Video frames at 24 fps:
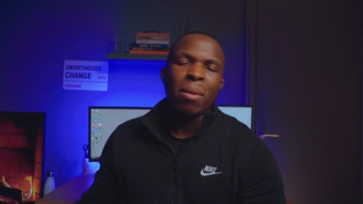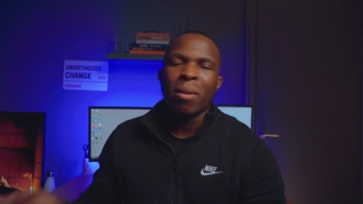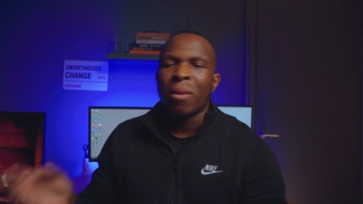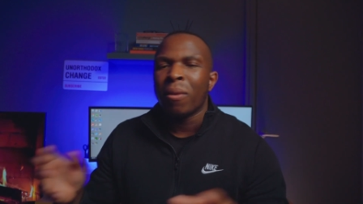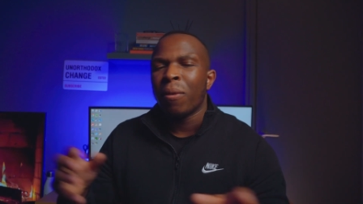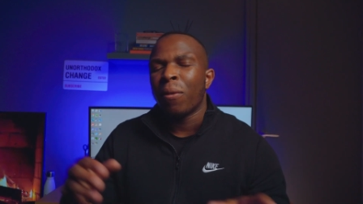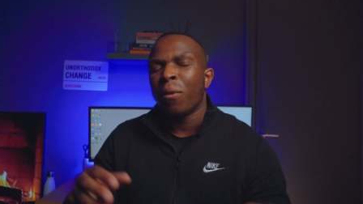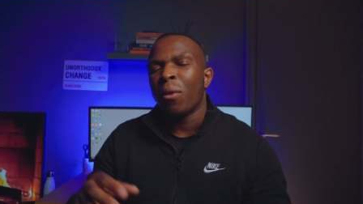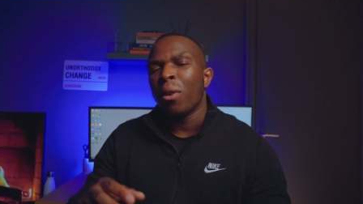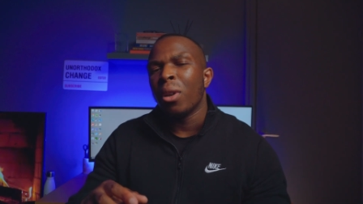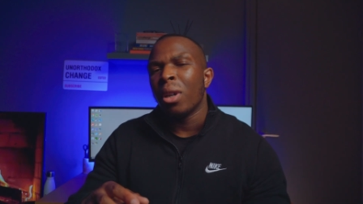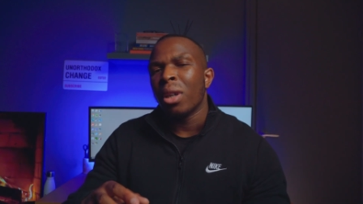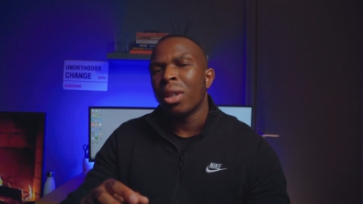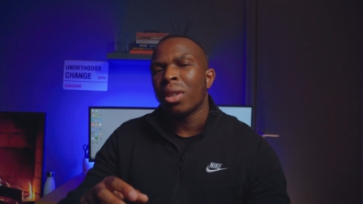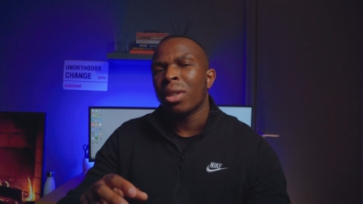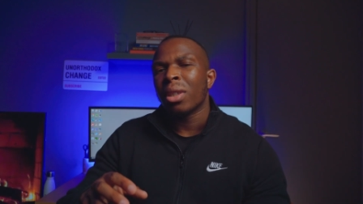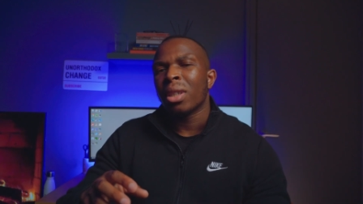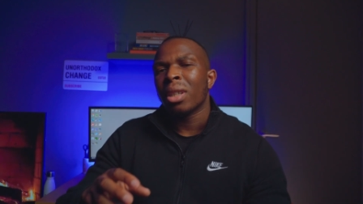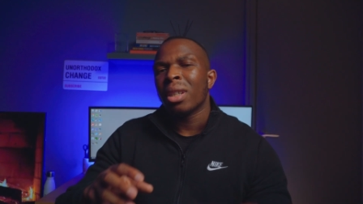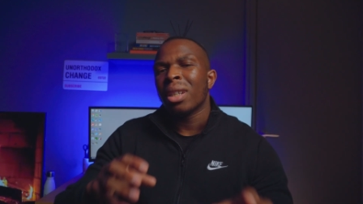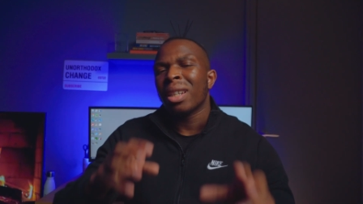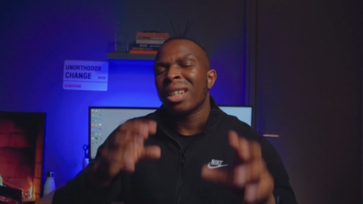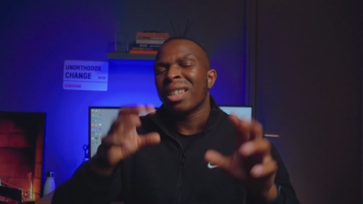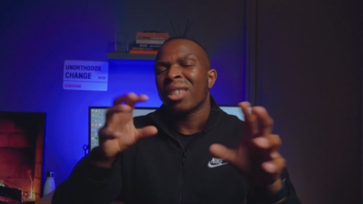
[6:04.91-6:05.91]

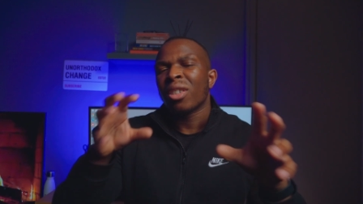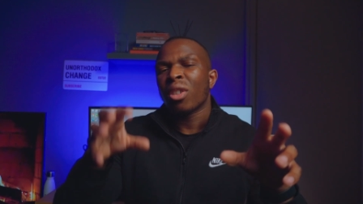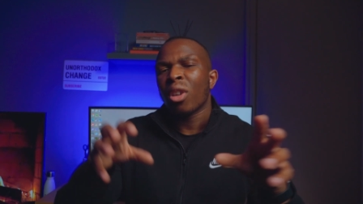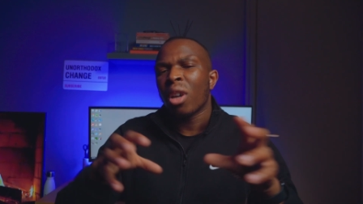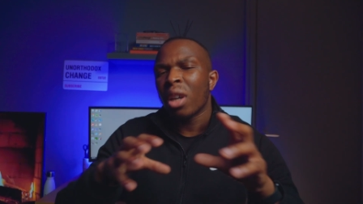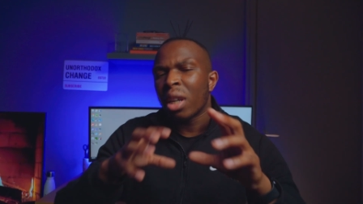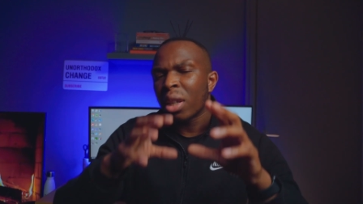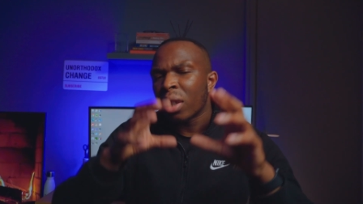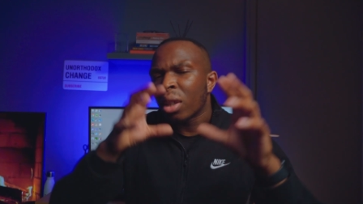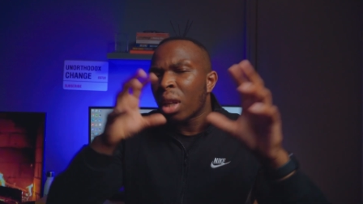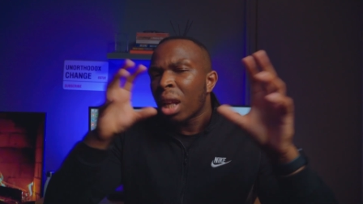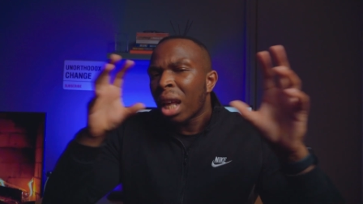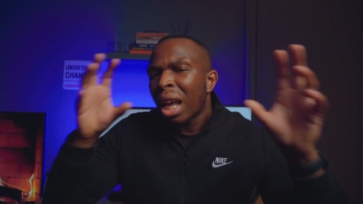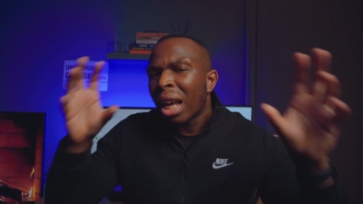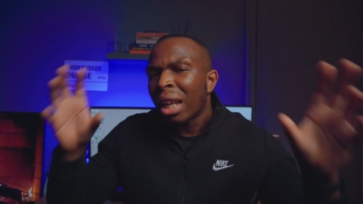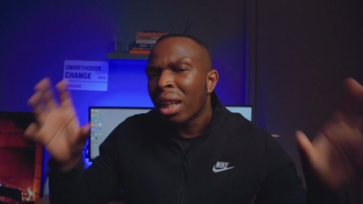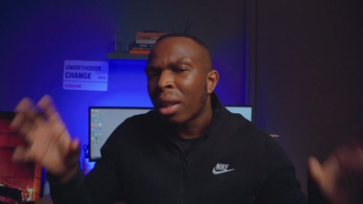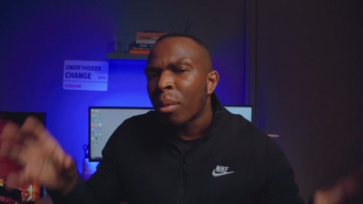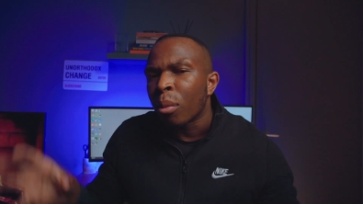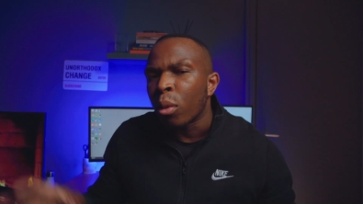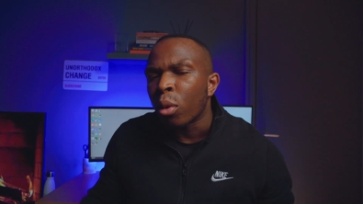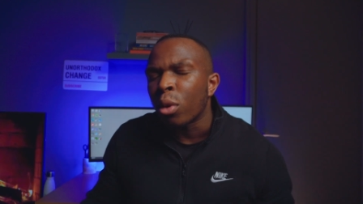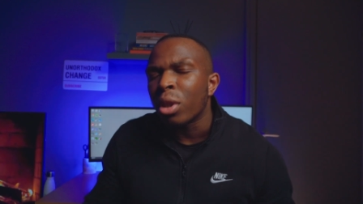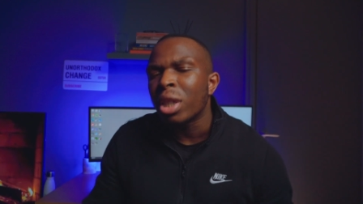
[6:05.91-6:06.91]
First, starting at
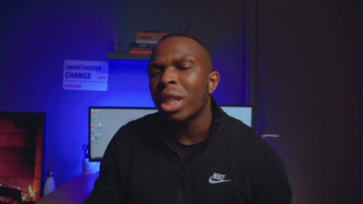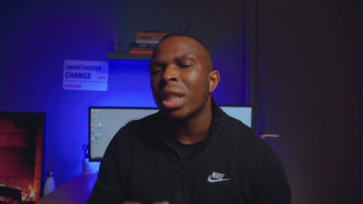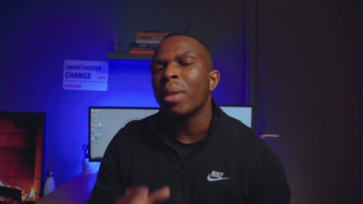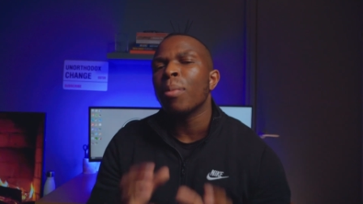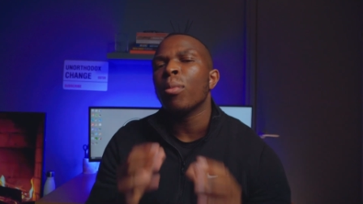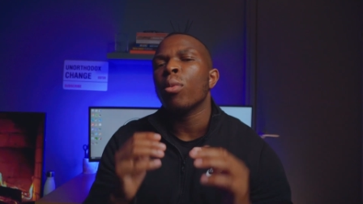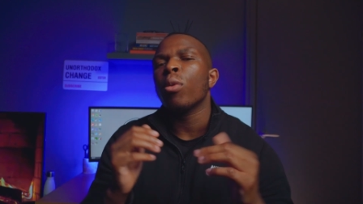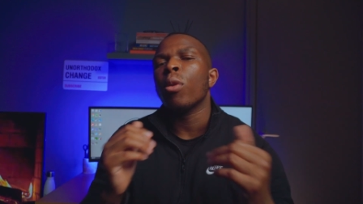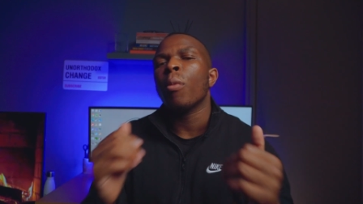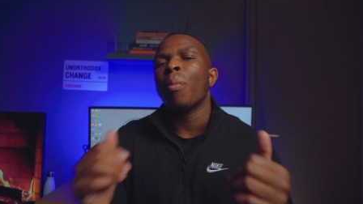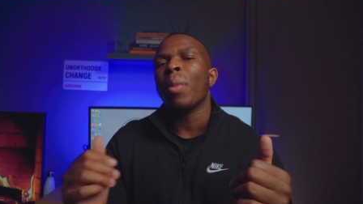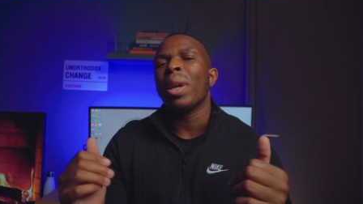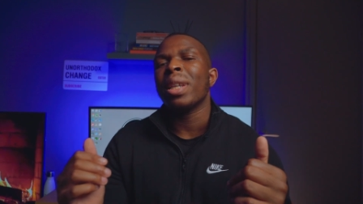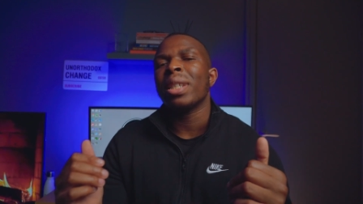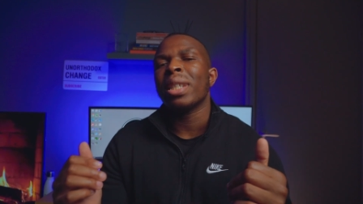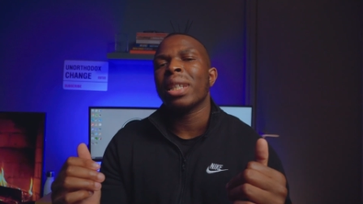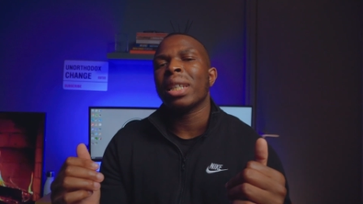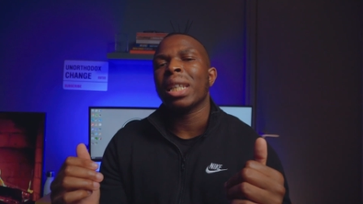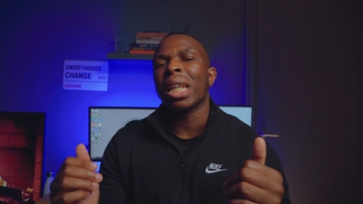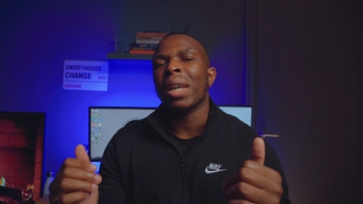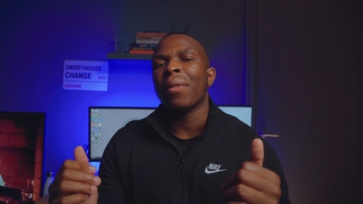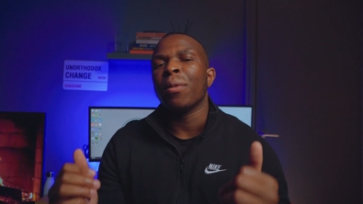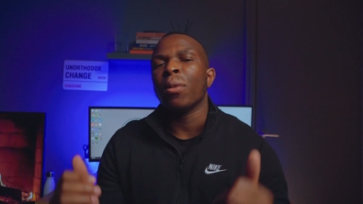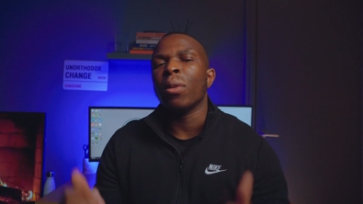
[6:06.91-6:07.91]
the most simple basic
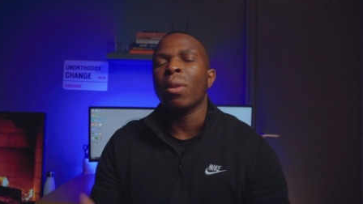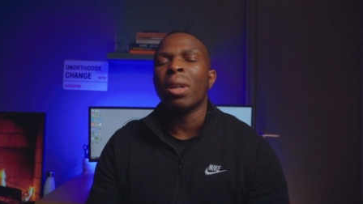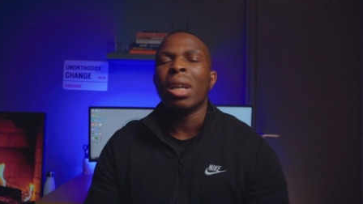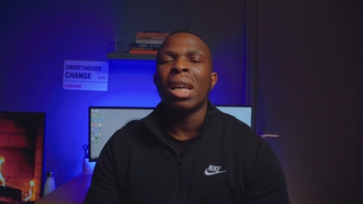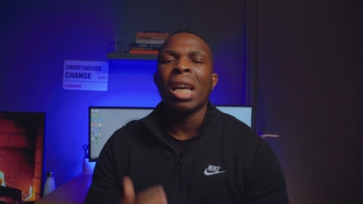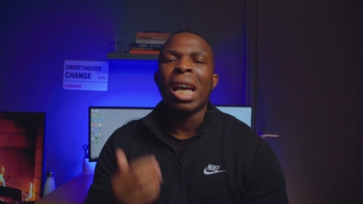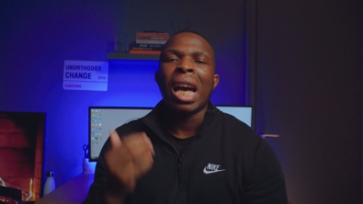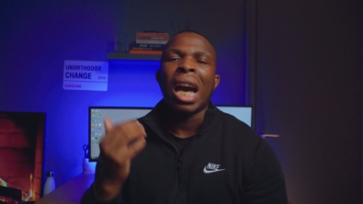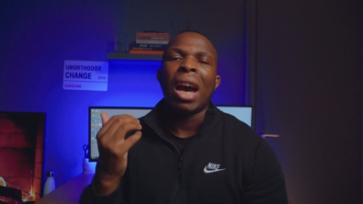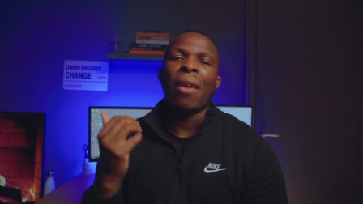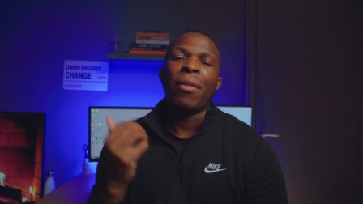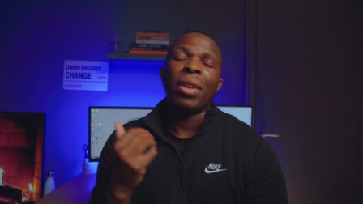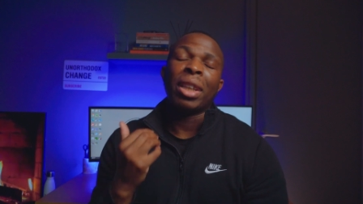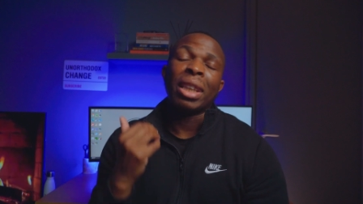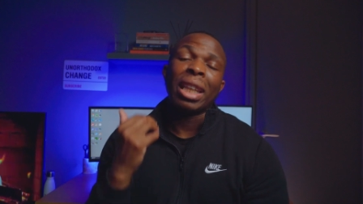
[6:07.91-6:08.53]
level, having a